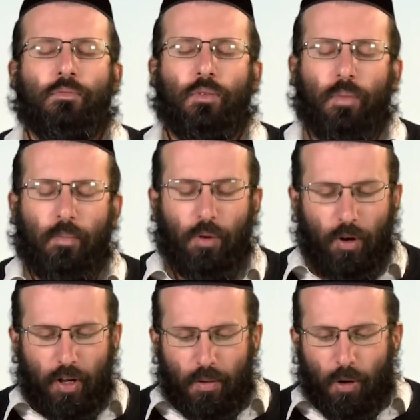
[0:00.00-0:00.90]
Remember,
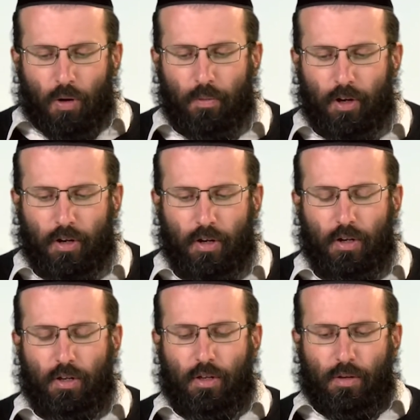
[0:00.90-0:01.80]
we're in the moment.
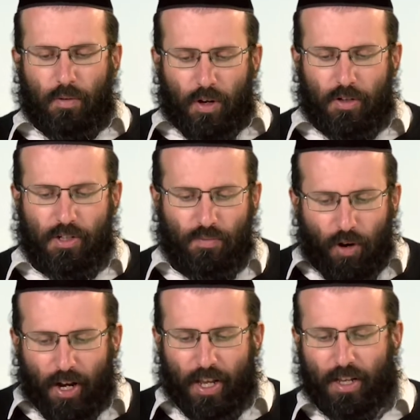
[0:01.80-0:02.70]
We're not just
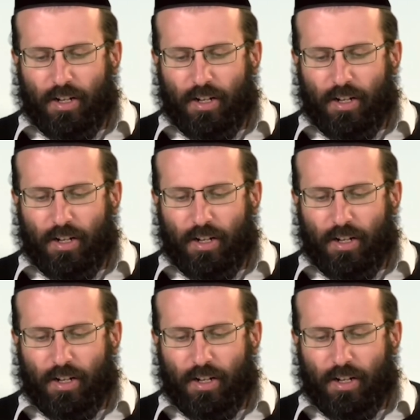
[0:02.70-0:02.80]
running.